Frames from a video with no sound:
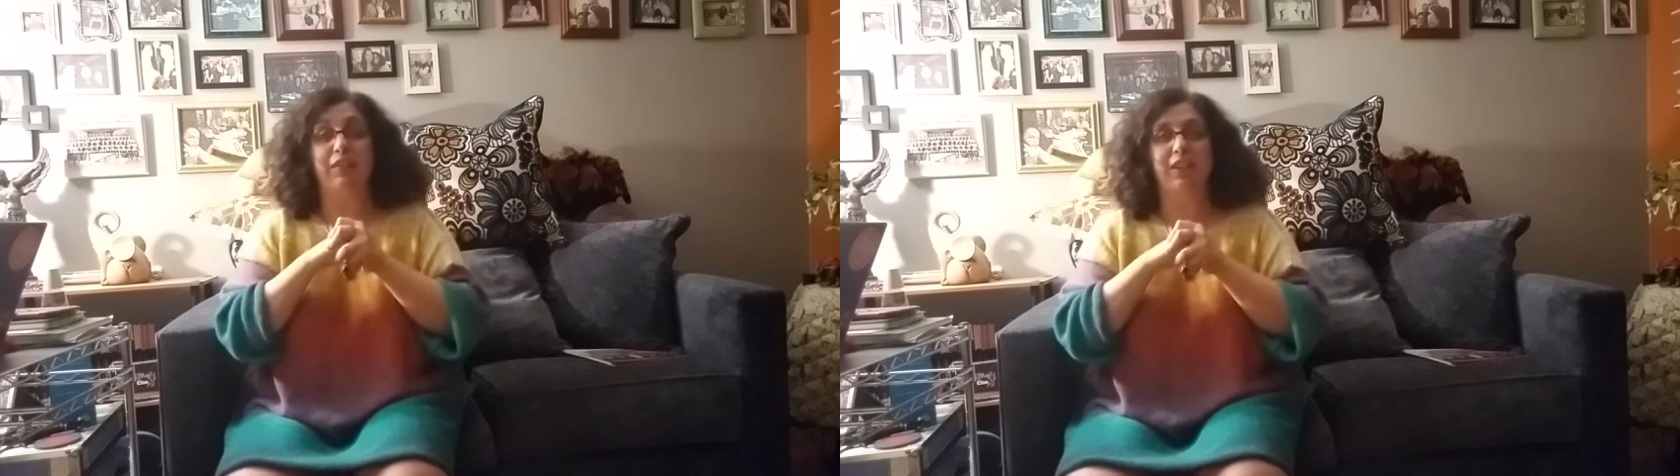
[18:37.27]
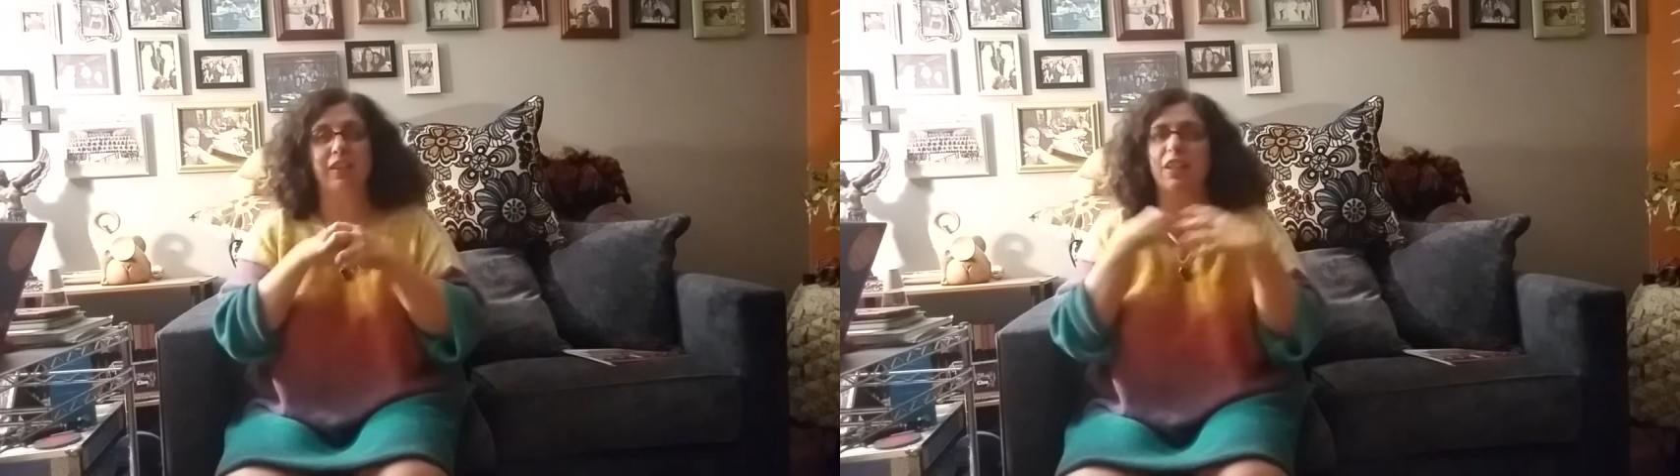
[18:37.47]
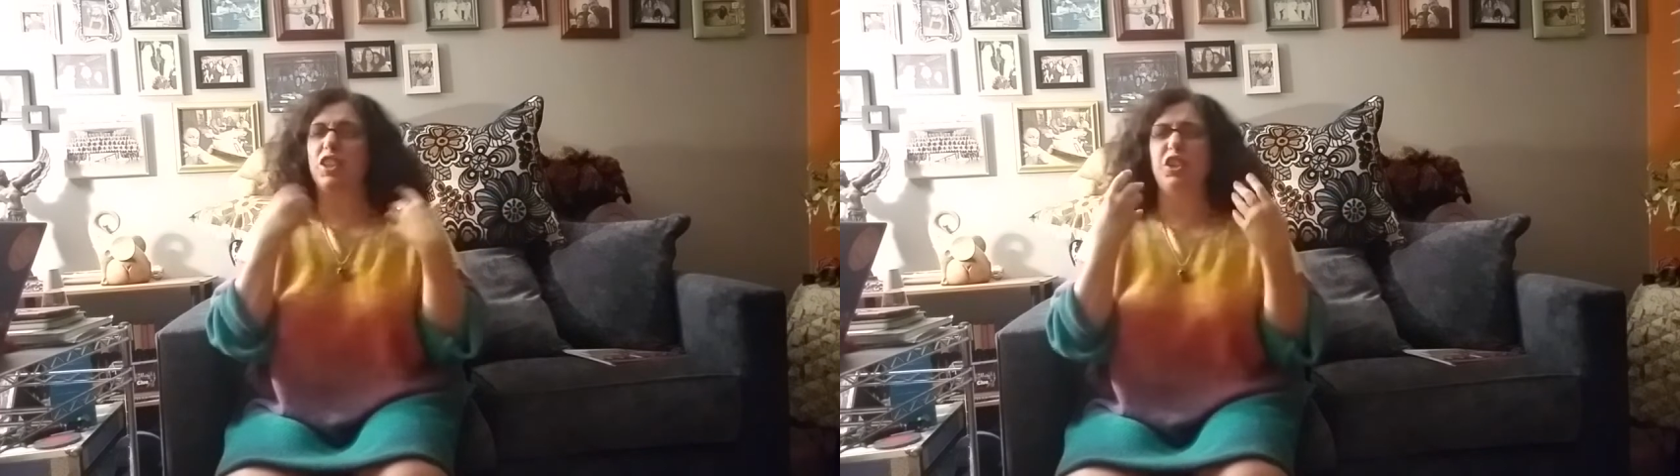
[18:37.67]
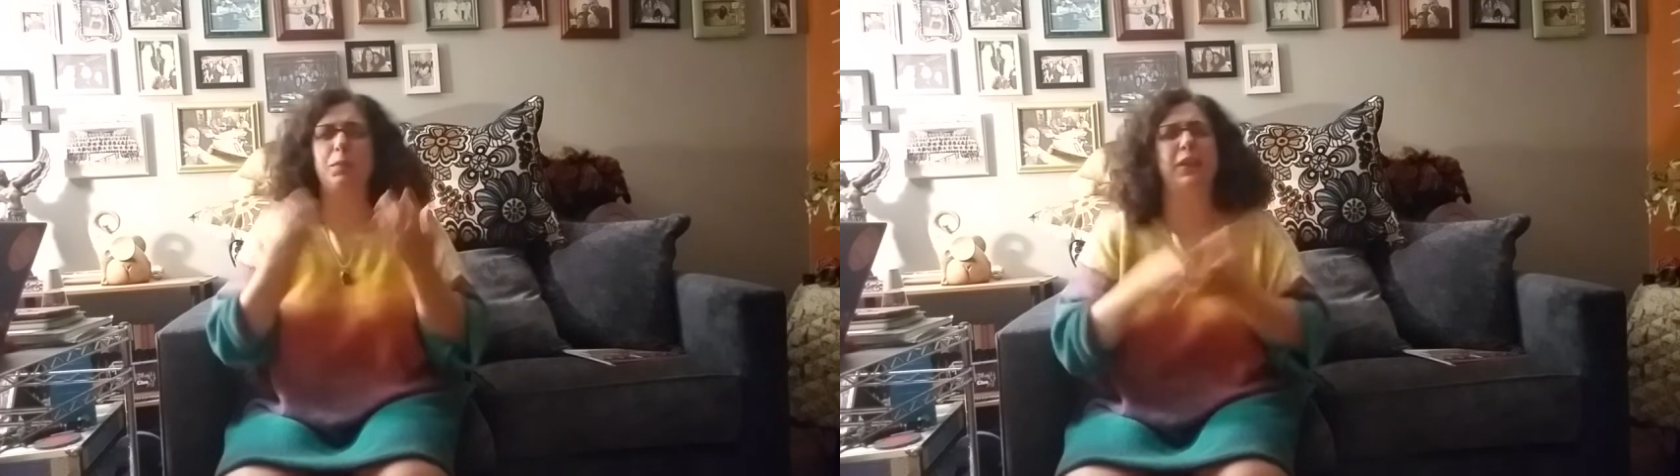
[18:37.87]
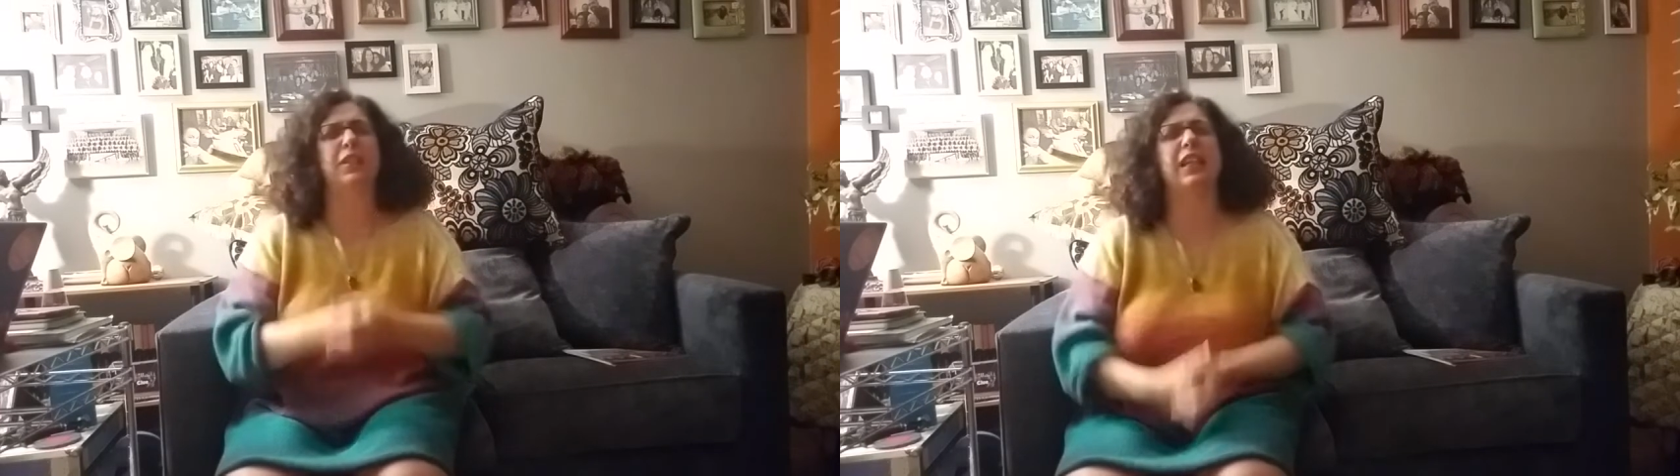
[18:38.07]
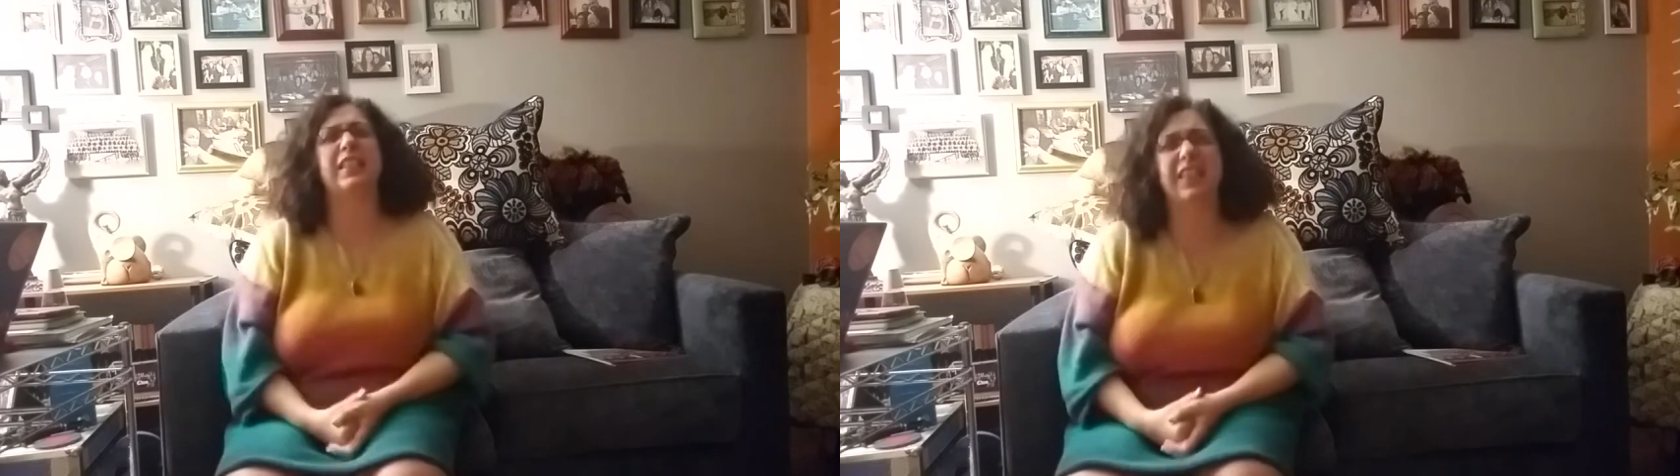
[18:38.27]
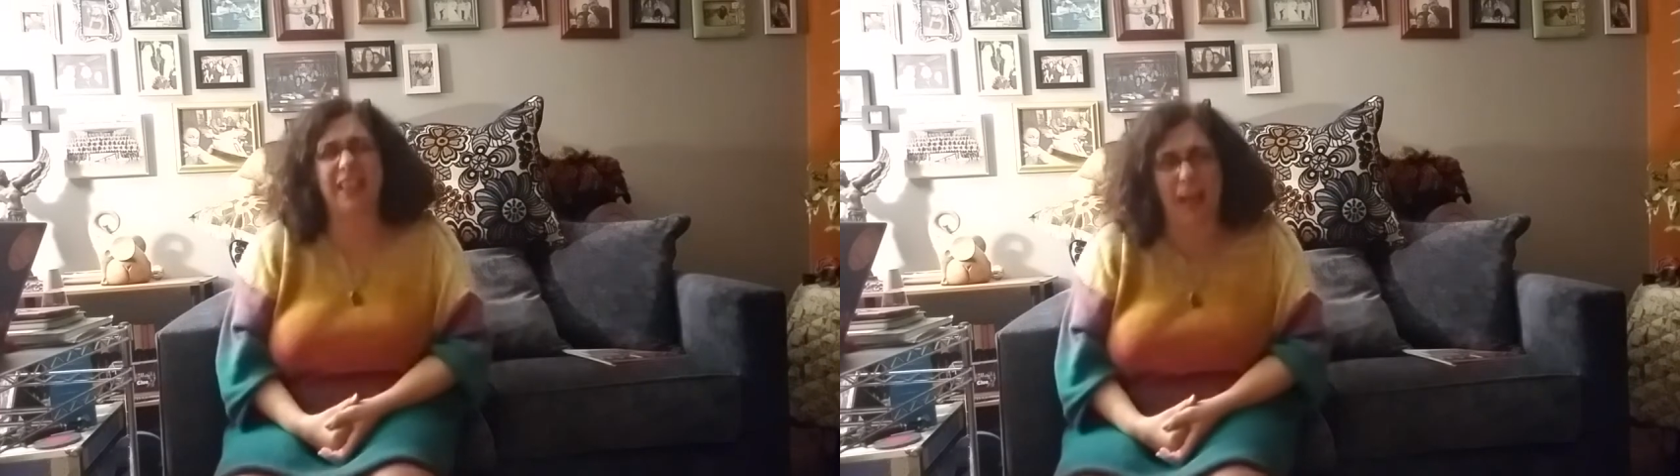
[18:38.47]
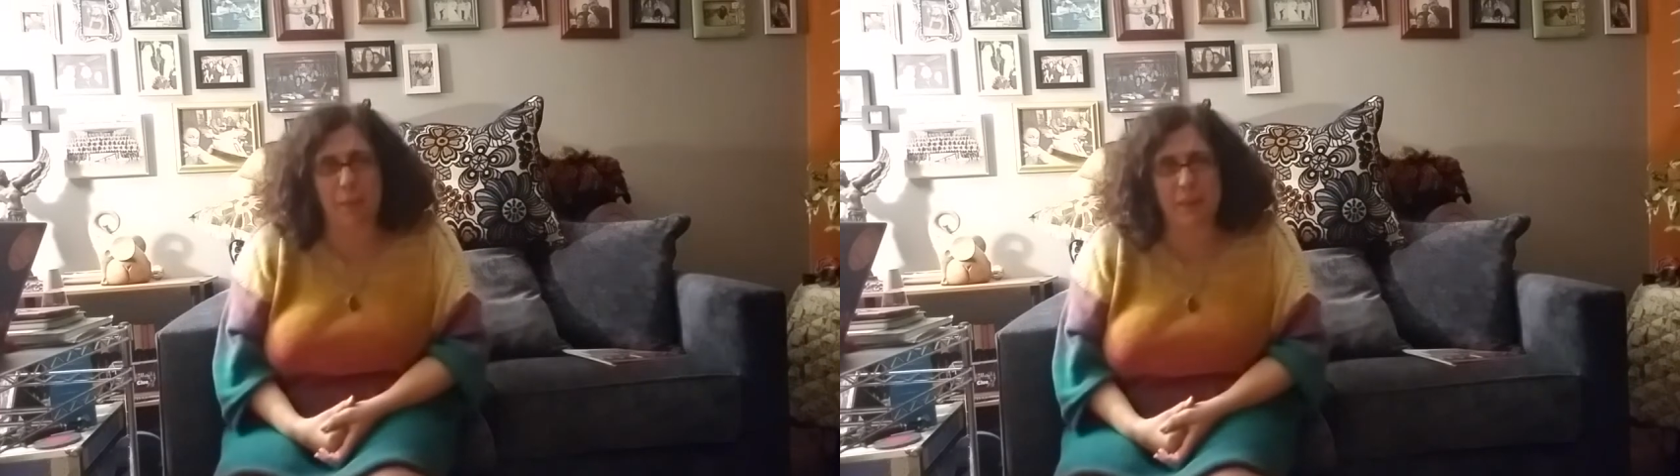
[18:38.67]
It could just be because I
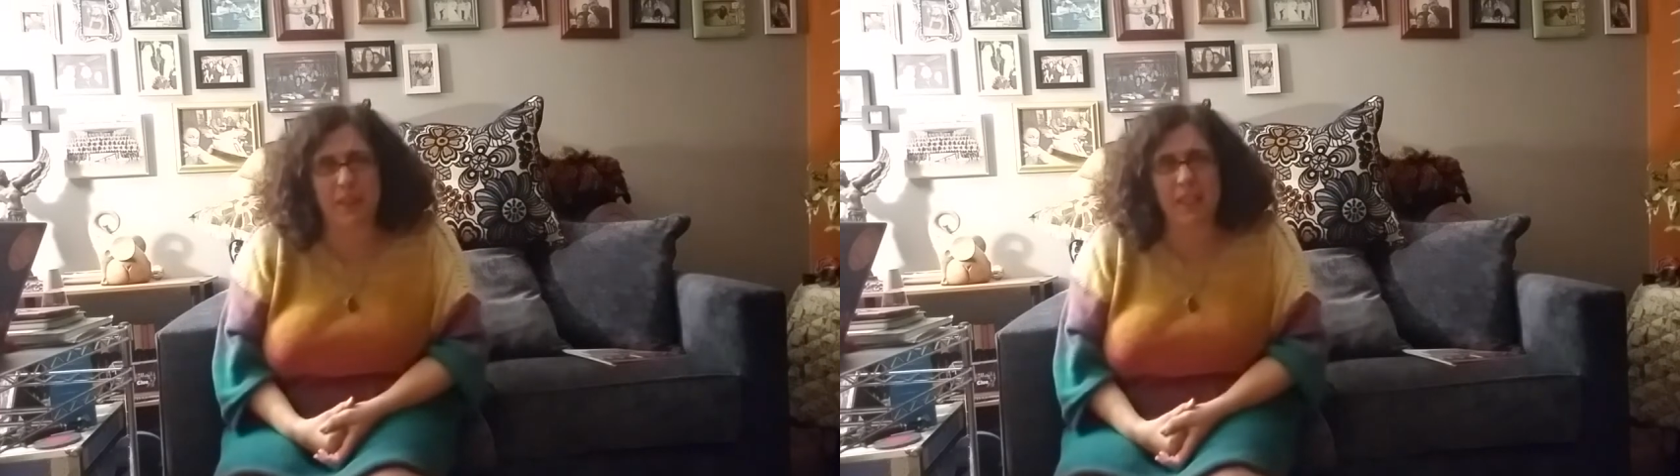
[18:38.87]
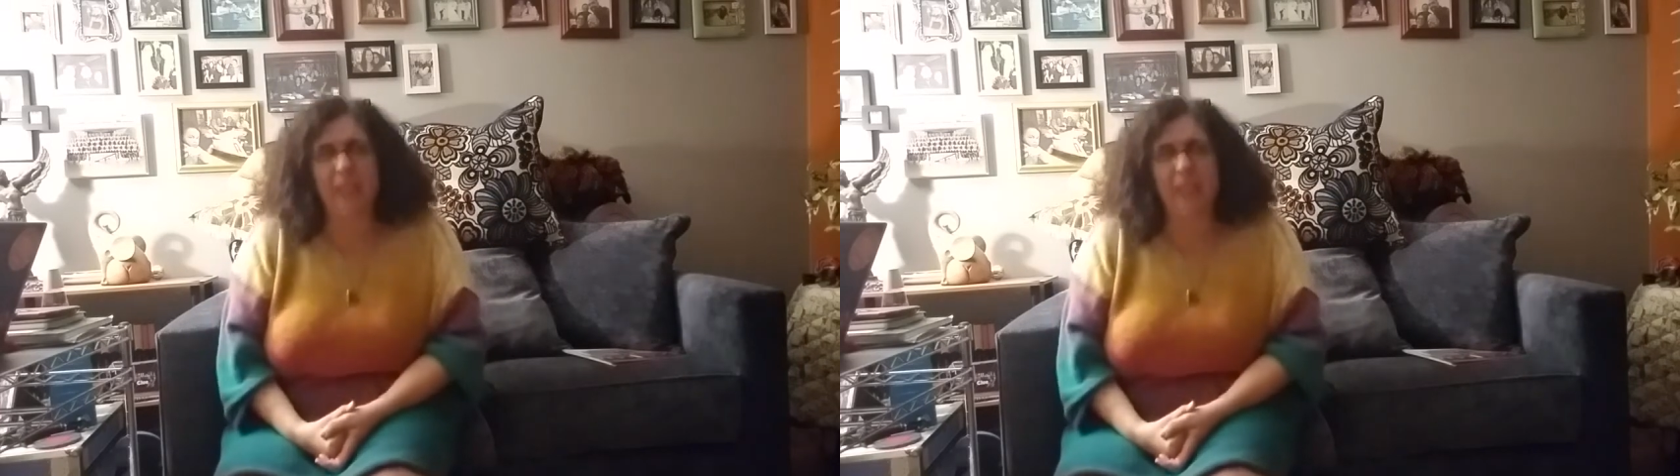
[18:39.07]
slept.